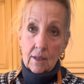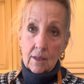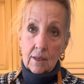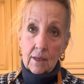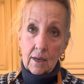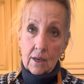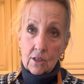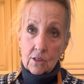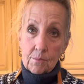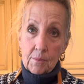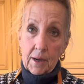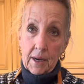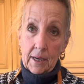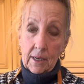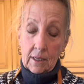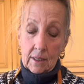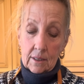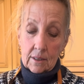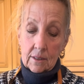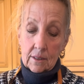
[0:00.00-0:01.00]
Here's my
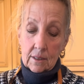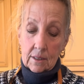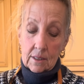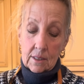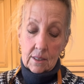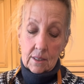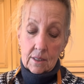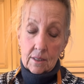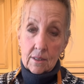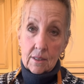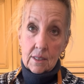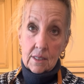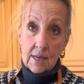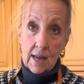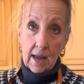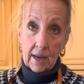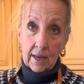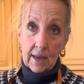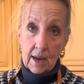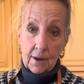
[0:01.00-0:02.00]

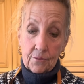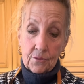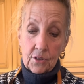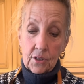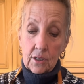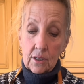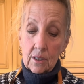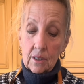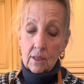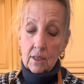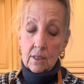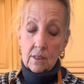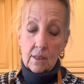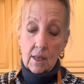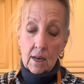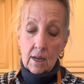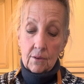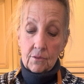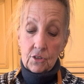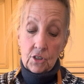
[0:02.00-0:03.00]
snack after. Instead
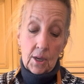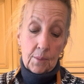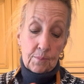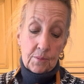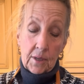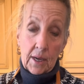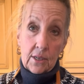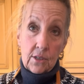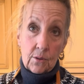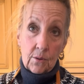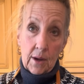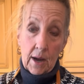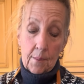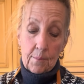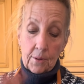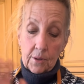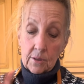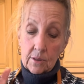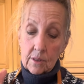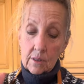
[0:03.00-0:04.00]
of chips, I do
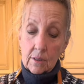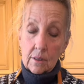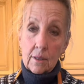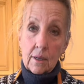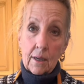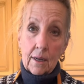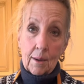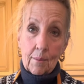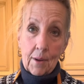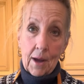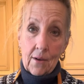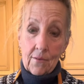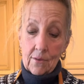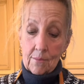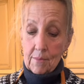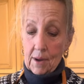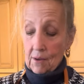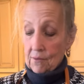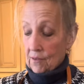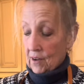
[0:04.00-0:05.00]
apples, and I'm having
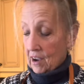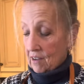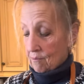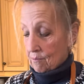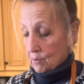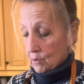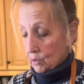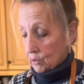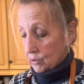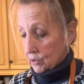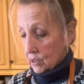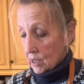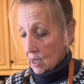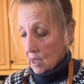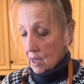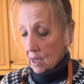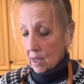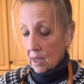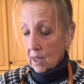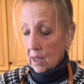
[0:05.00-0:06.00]
my 5 prunes.
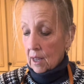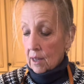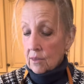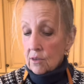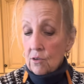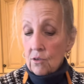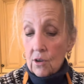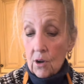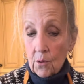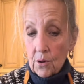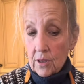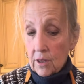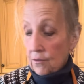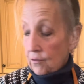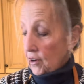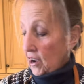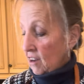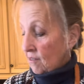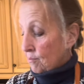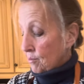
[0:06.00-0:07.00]
You know what the
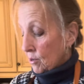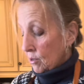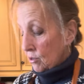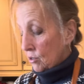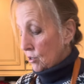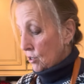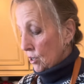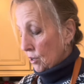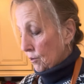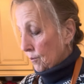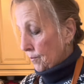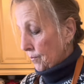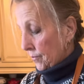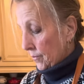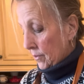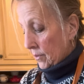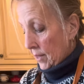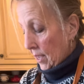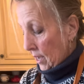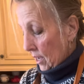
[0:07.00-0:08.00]
5 prunes do.
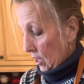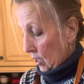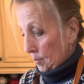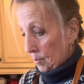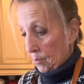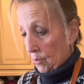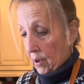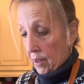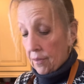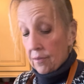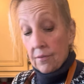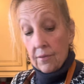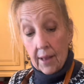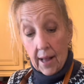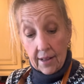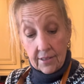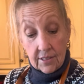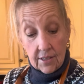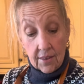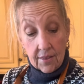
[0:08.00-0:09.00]
They help with
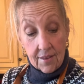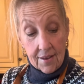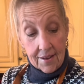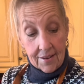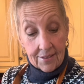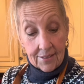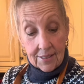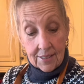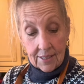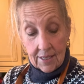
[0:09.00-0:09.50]
lots of things.